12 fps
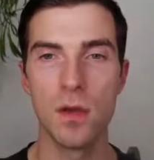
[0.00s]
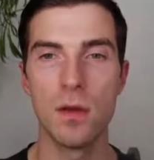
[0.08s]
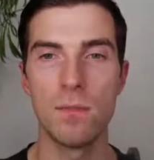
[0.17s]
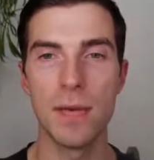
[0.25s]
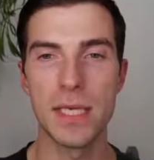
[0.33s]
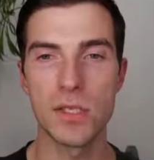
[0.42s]

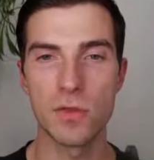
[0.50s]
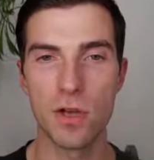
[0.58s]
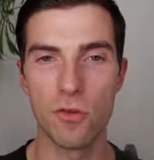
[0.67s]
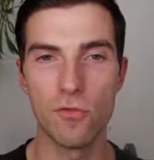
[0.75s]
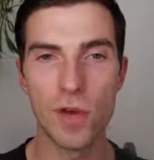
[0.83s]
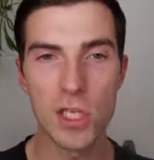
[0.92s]
based on their
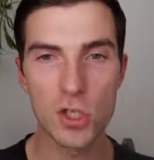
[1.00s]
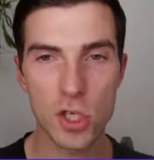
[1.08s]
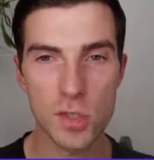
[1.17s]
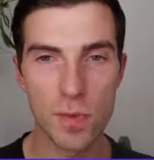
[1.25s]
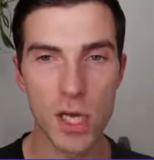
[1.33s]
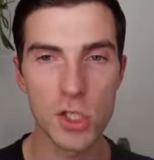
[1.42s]
facial
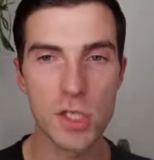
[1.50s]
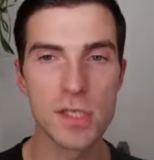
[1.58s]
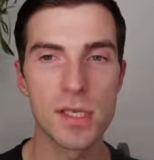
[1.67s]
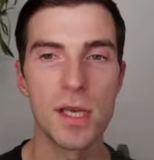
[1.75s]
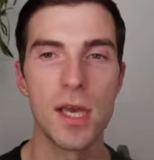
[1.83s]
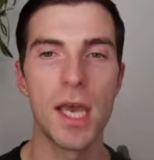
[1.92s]

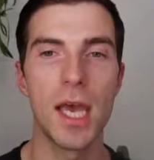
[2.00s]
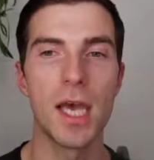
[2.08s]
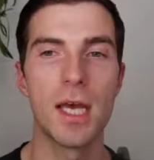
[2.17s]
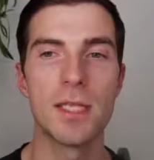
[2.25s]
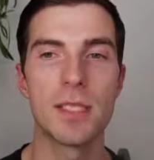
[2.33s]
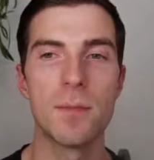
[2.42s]
expressions,
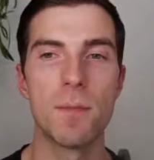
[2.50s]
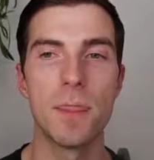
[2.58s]
and